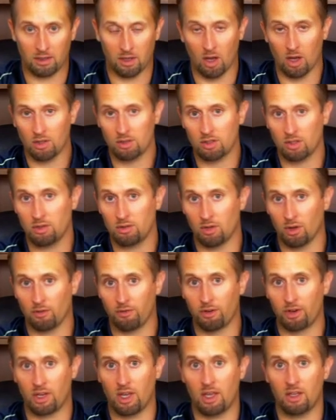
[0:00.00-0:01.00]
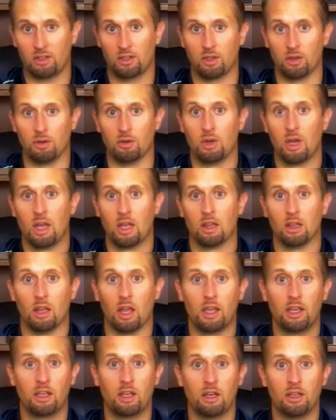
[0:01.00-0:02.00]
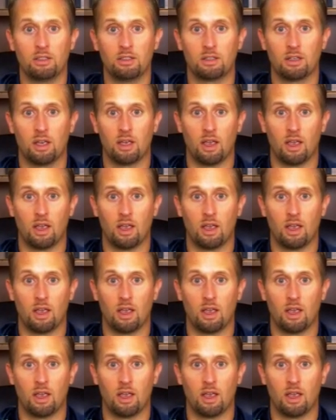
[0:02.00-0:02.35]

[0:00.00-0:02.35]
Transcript: Also, don't forget to like us